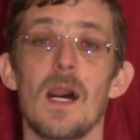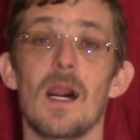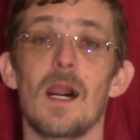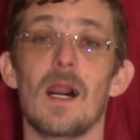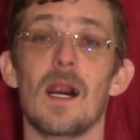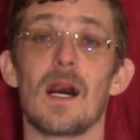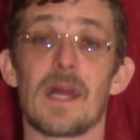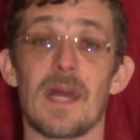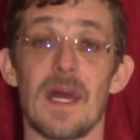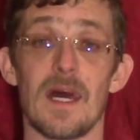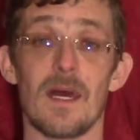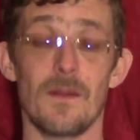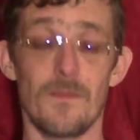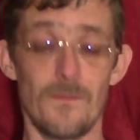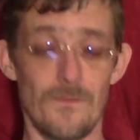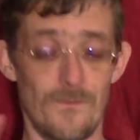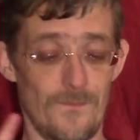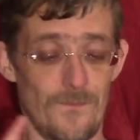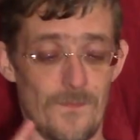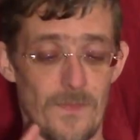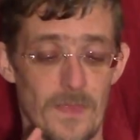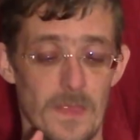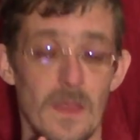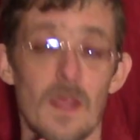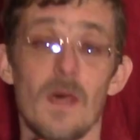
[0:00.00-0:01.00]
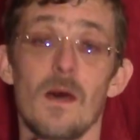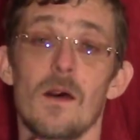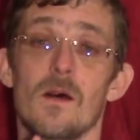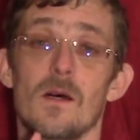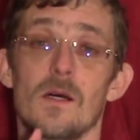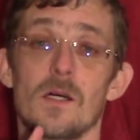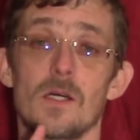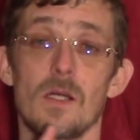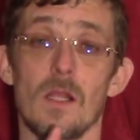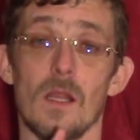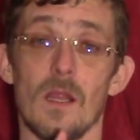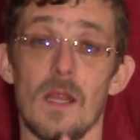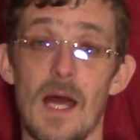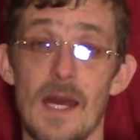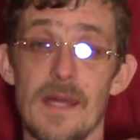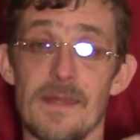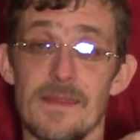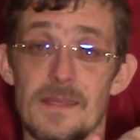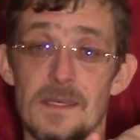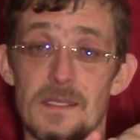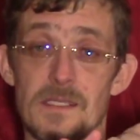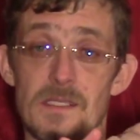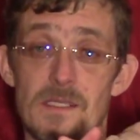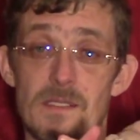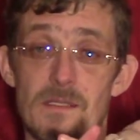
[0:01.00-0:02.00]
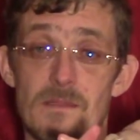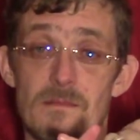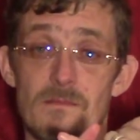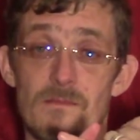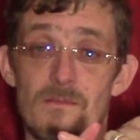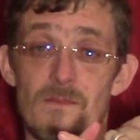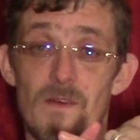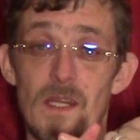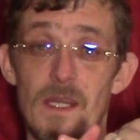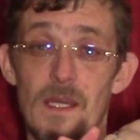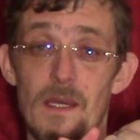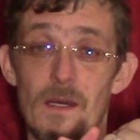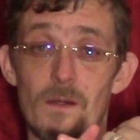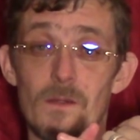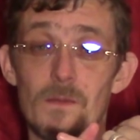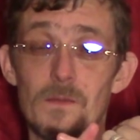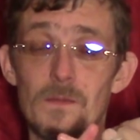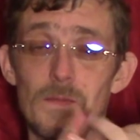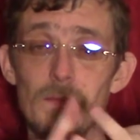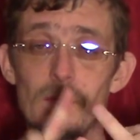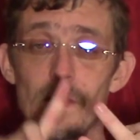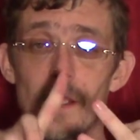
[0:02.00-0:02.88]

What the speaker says: Again, like this video,